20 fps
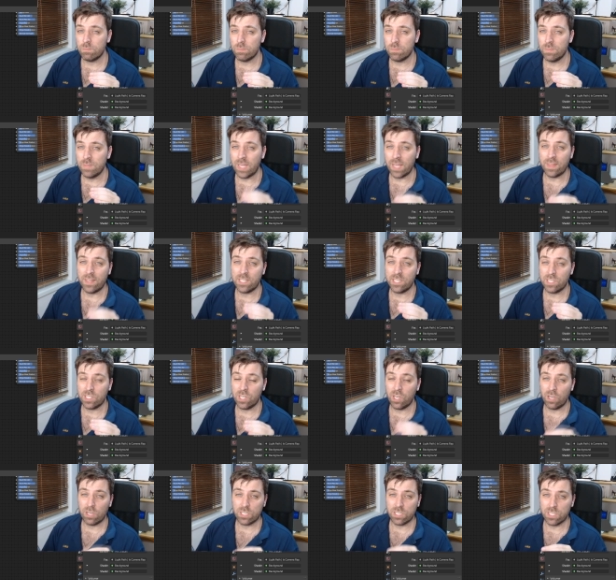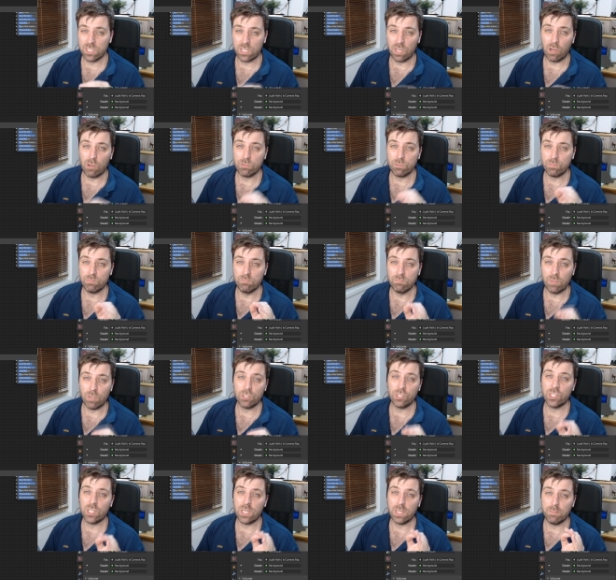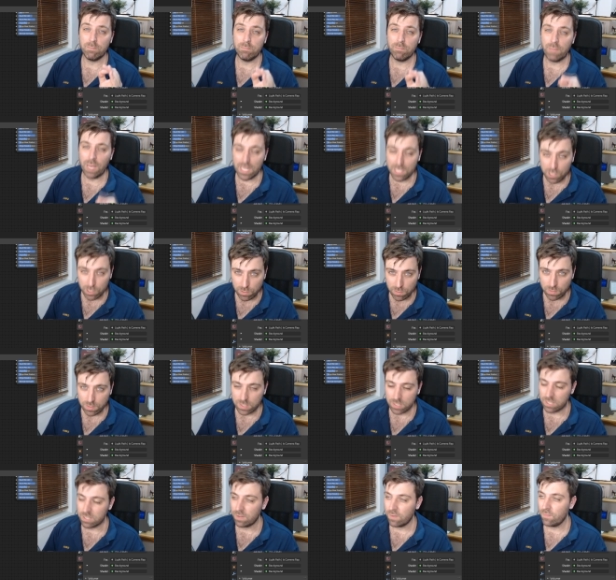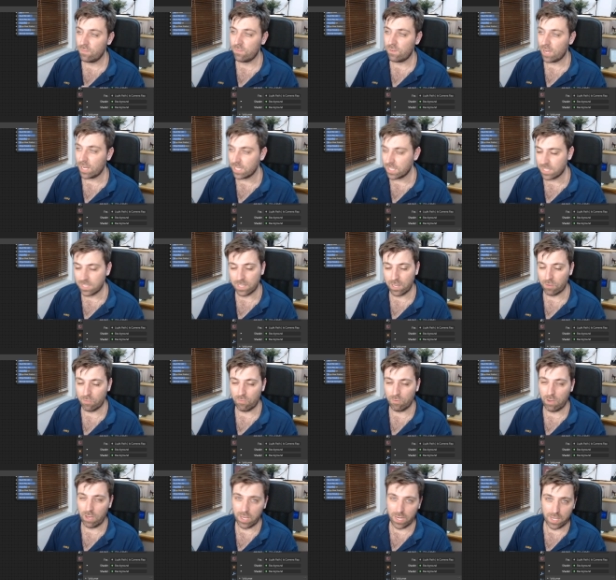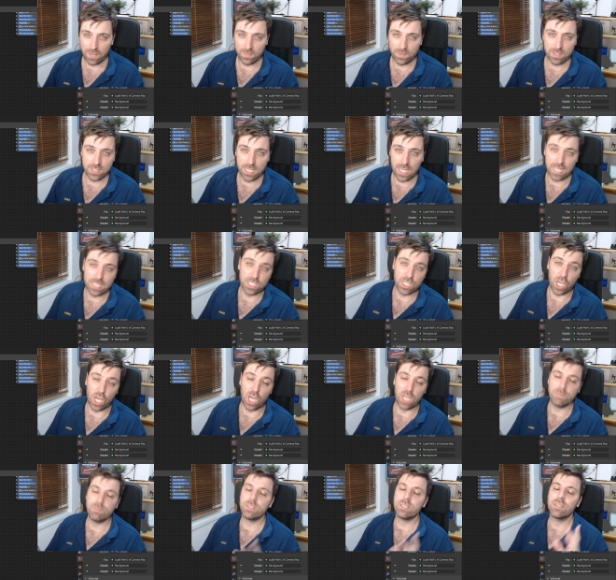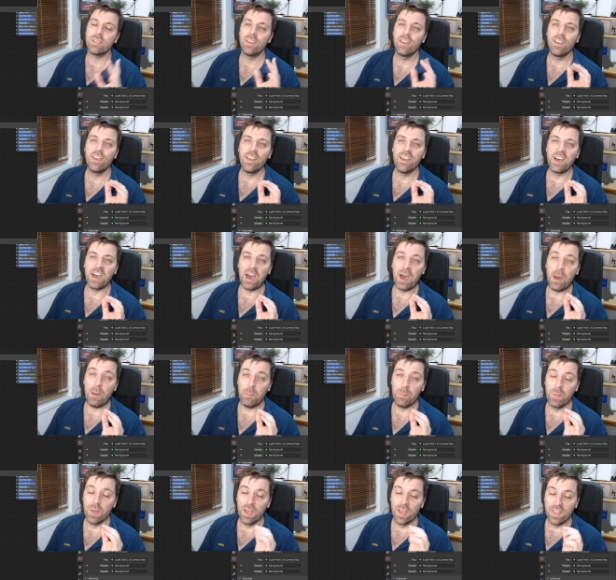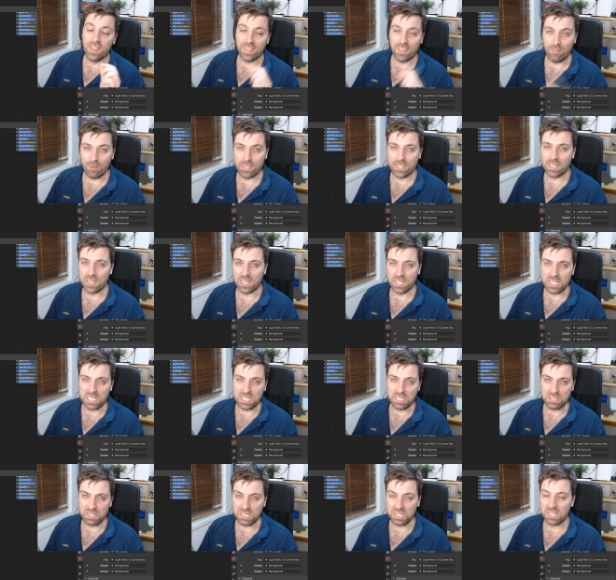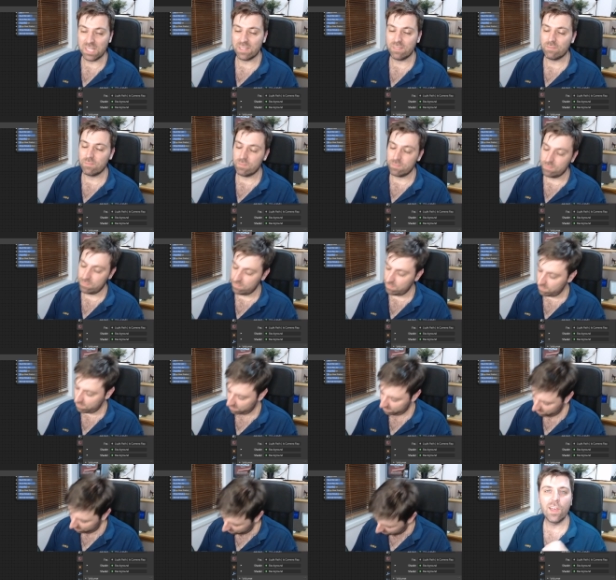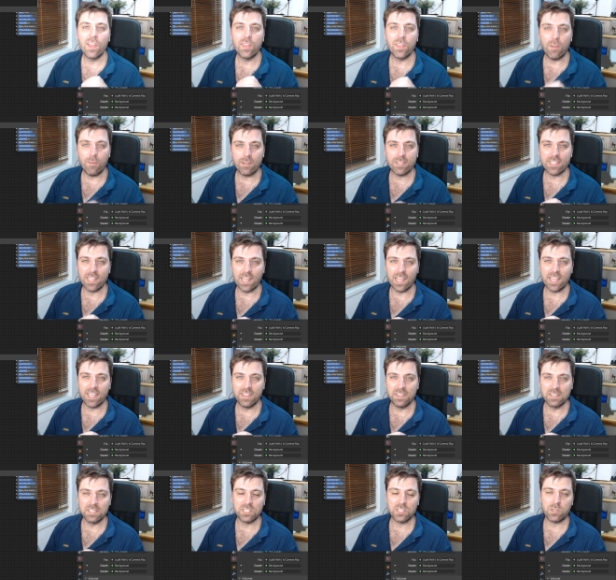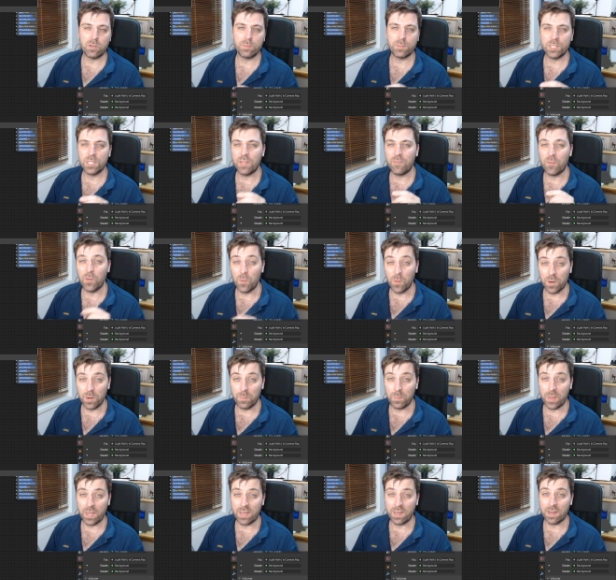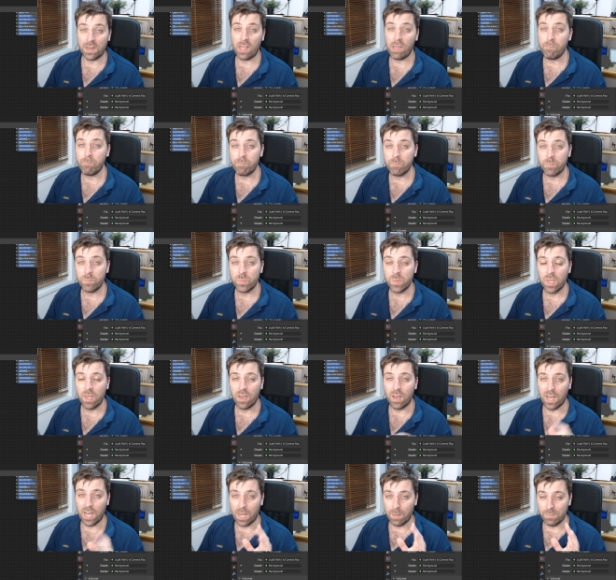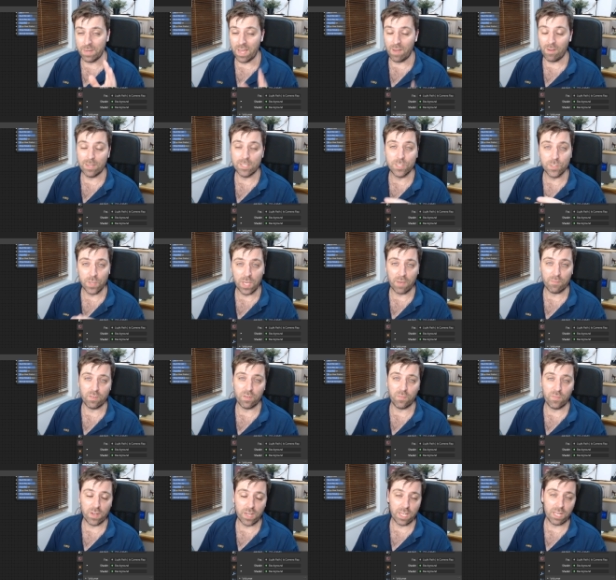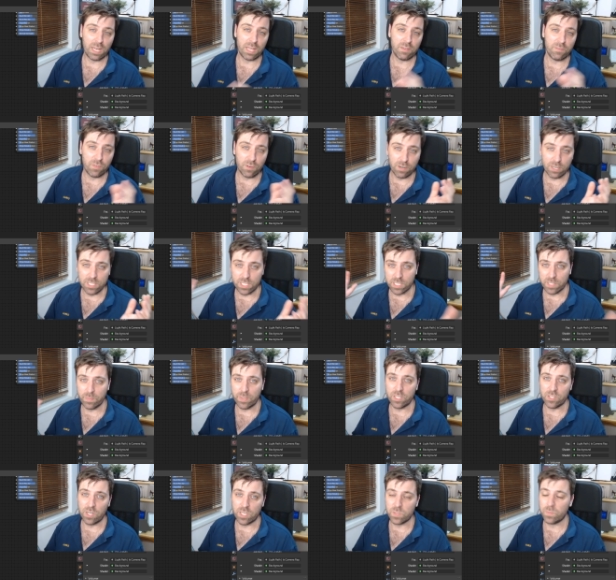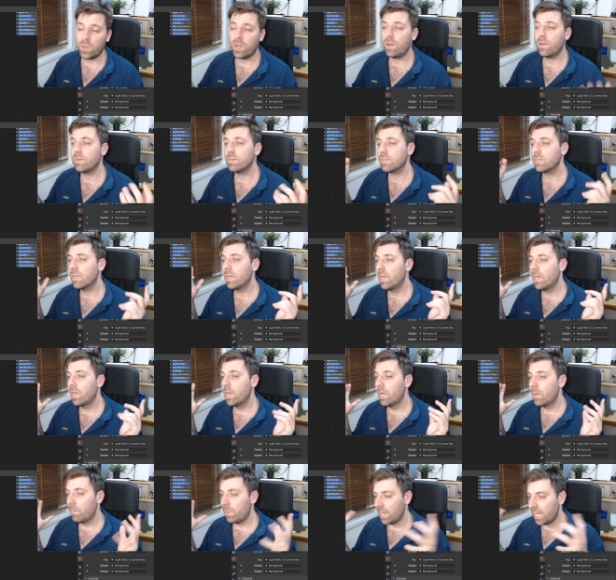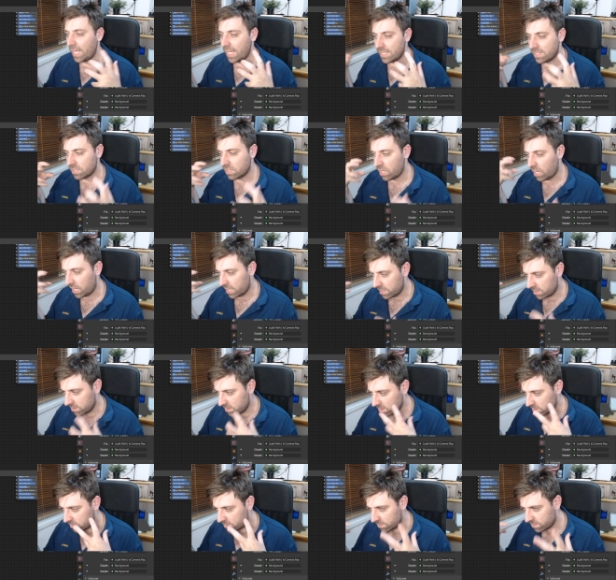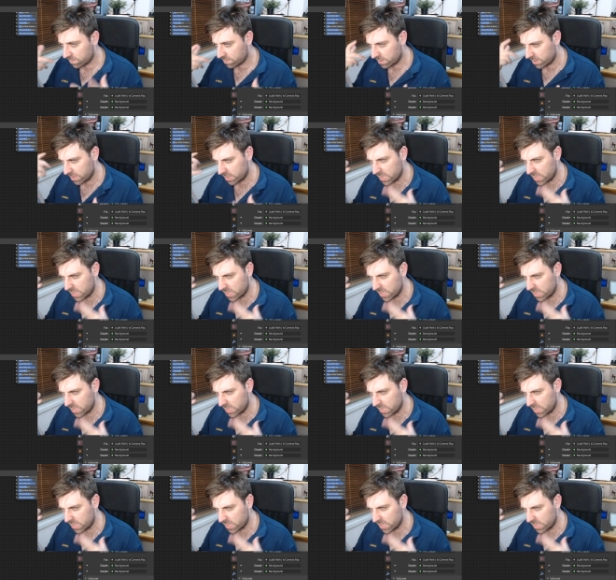Now, this is Curtis Holt Modular Metals. Finally set it right after ten times. Um, there is a link on... There is a link in the description if you want to pick it up. Um, now, I do have an affiliate link for it, just to be transparent. But let's kind of